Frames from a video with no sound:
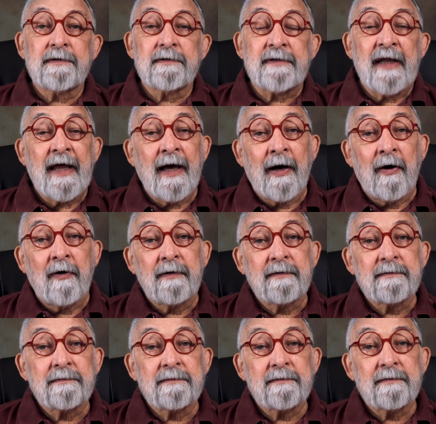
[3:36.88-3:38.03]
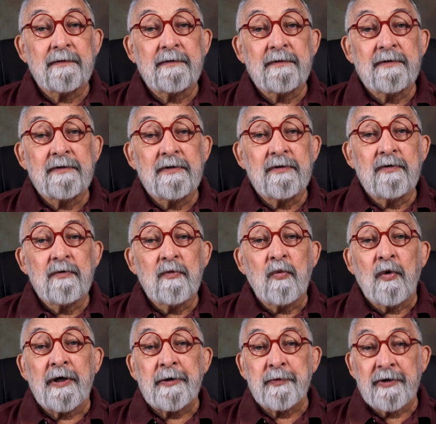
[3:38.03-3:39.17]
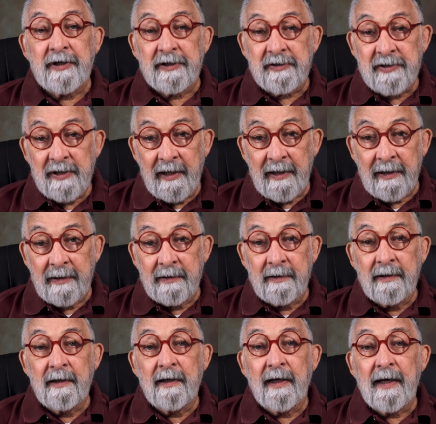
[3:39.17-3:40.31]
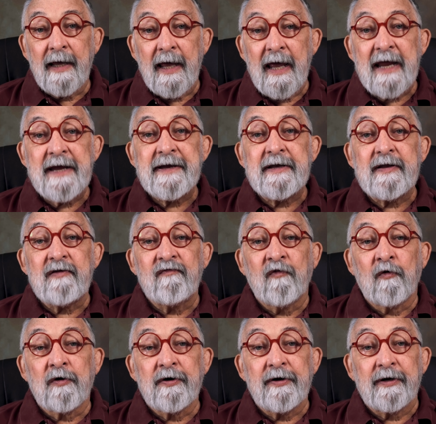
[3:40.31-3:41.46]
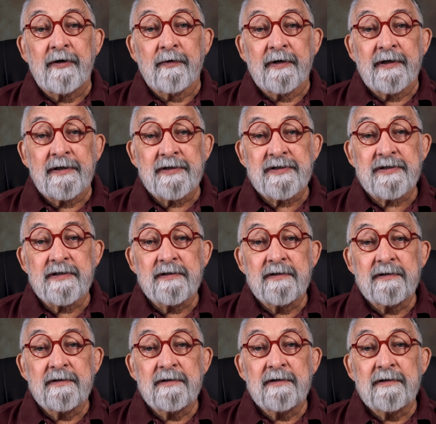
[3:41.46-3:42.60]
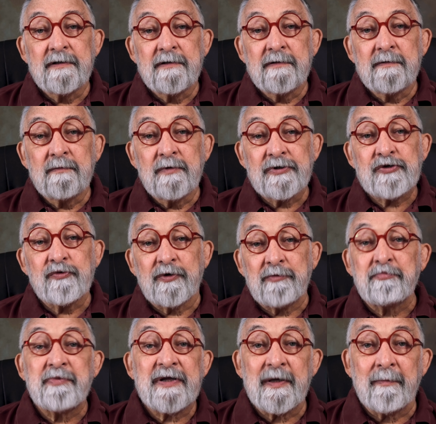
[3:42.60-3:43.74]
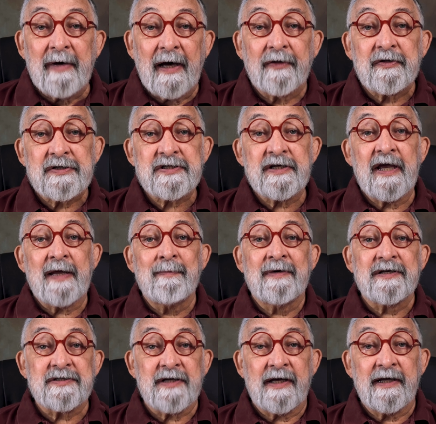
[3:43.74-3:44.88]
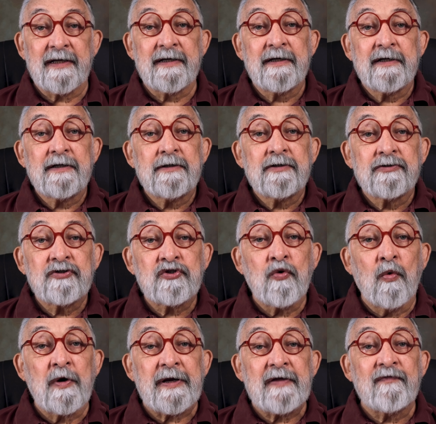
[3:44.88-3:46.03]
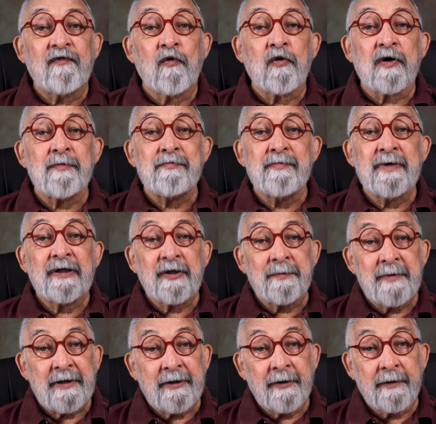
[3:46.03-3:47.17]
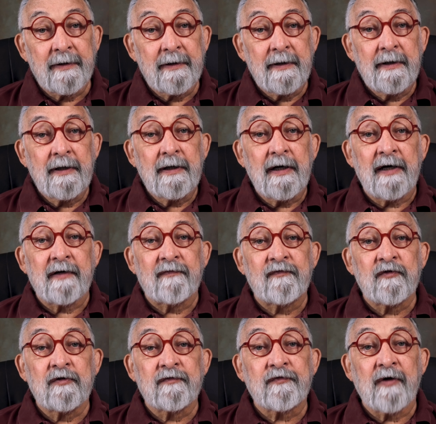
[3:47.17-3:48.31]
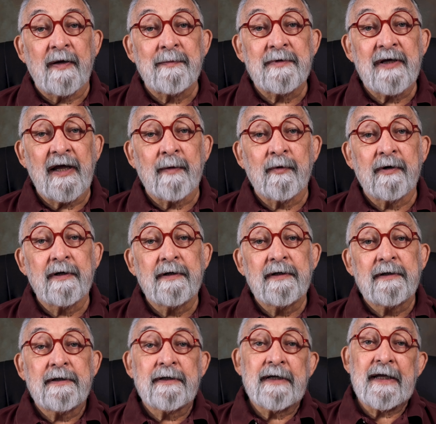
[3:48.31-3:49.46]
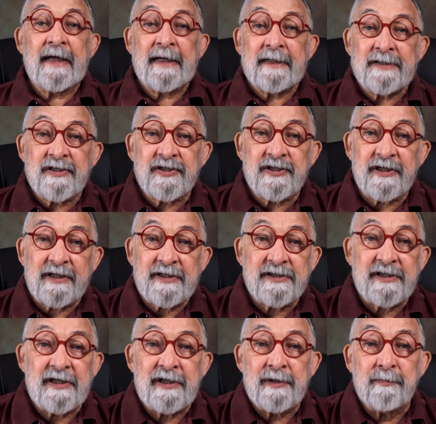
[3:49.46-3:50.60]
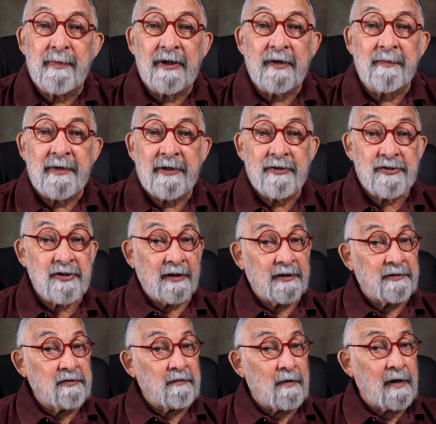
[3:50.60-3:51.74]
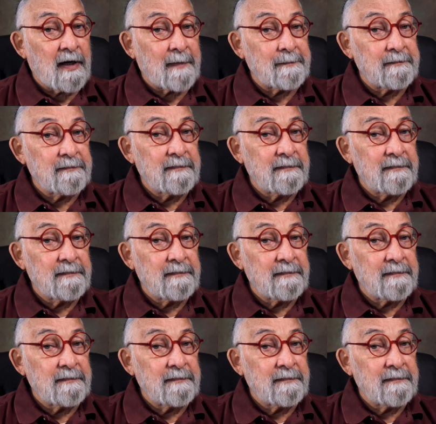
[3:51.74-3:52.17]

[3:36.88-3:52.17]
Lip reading: Now, when we attain 84 degrees, which would be about the same as a 24 millimeter on a full frame camera and 16 millimeters on crop,